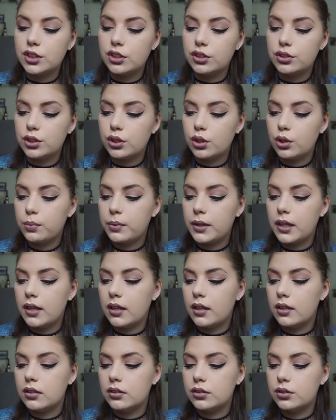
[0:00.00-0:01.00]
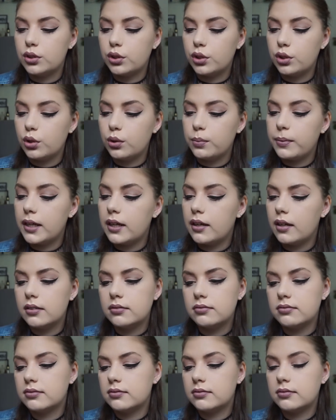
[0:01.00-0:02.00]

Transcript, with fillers: jojoba, jojoba,